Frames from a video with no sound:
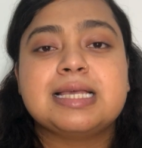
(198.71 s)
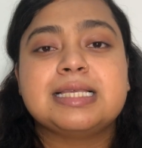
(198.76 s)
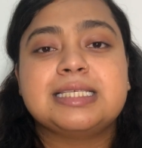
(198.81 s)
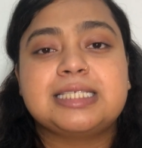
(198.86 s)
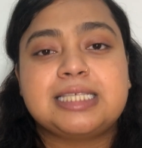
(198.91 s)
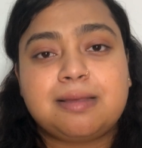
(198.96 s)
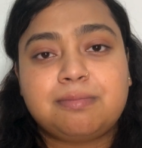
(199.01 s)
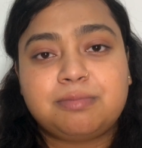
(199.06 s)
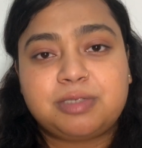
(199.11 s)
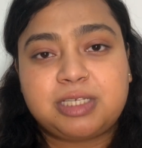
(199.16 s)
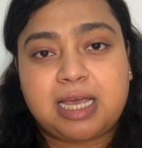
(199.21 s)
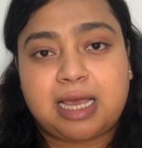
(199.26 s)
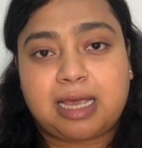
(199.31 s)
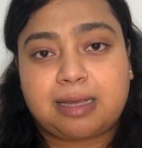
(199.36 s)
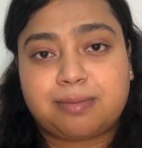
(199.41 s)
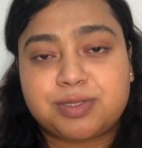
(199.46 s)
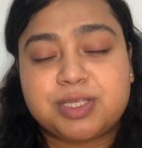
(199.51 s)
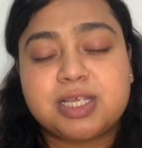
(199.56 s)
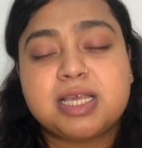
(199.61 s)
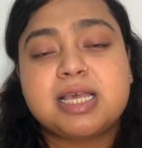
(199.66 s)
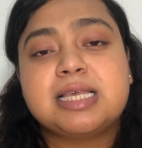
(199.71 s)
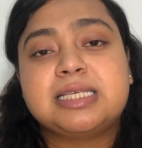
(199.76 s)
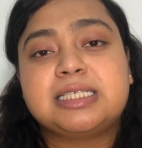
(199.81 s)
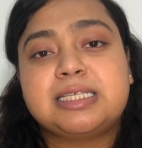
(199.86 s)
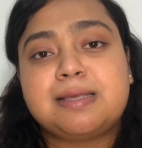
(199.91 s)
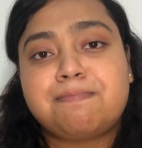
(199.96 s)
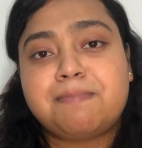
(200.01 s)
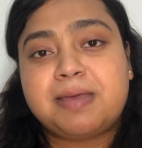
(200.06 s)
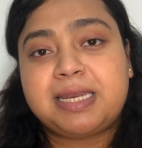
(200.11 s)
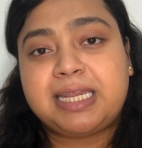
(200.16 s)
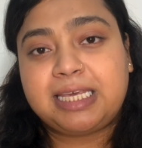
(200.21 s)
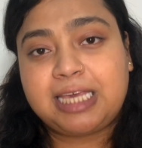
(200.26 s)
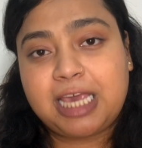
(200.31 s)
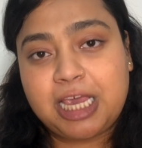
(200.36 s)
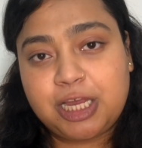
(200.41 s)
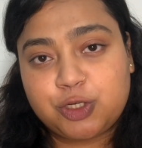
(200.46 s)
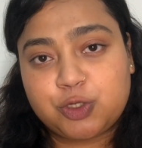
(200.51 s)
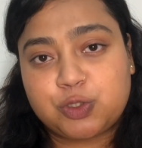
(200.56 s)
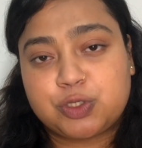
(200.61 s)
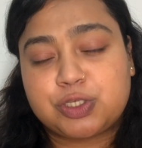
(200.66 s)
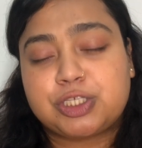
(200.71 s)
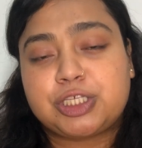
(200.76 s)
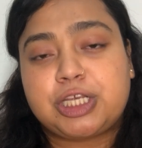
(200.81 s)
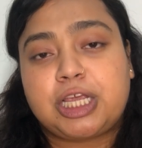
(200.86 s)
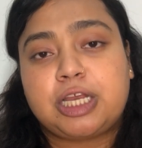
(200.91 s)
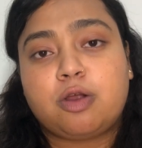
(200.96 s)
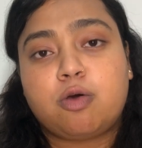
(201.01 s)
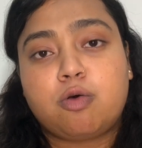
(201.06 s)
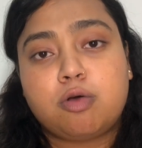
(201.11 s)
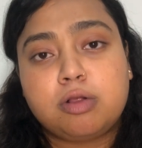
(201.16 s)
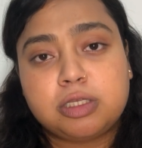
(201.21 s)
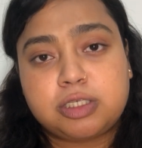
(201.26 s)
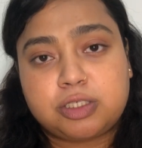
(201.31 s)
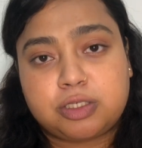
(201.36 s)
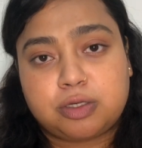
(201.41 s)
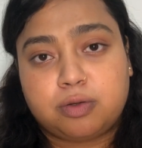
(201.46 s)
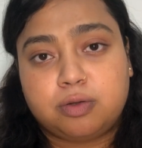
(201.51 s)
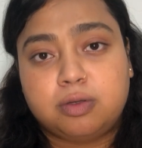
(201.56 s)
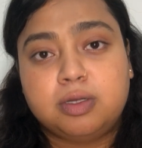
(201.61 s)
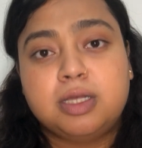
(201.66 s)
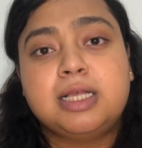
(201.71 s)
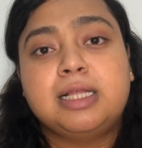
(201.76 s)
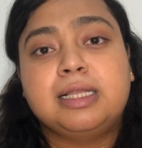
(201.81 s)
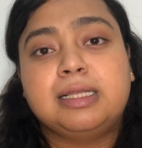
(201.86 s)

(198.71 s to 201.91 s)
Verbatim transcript: Sometimes some medications can also